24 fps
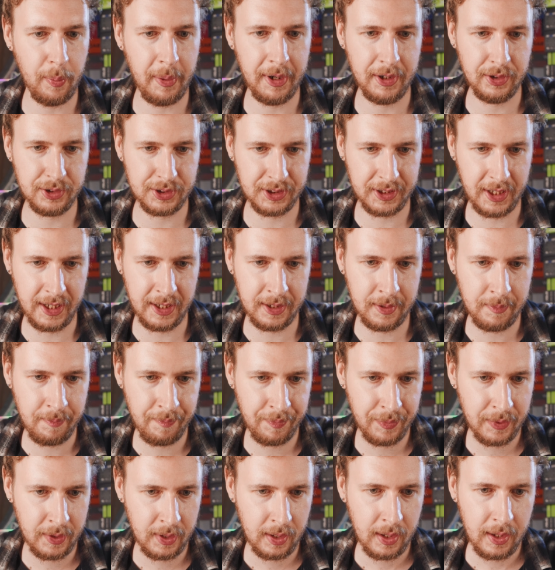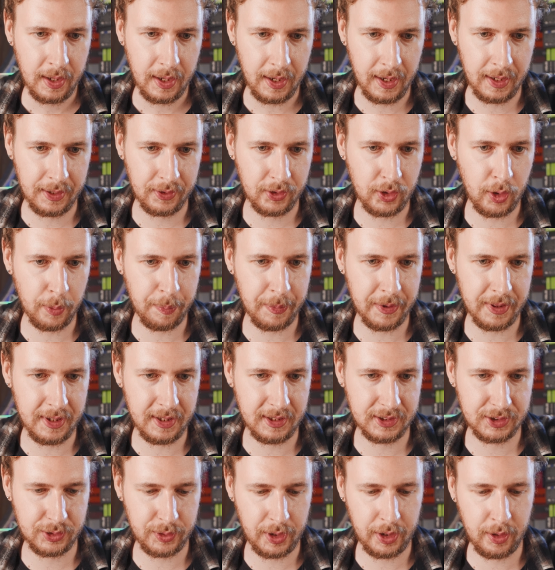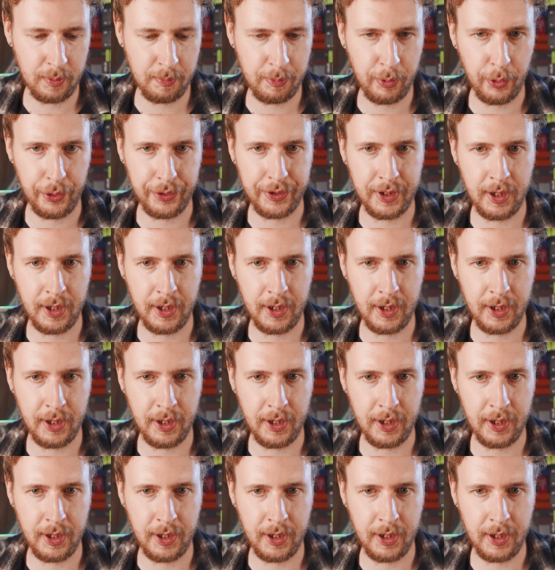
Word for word: Miners again and copy the Stratum port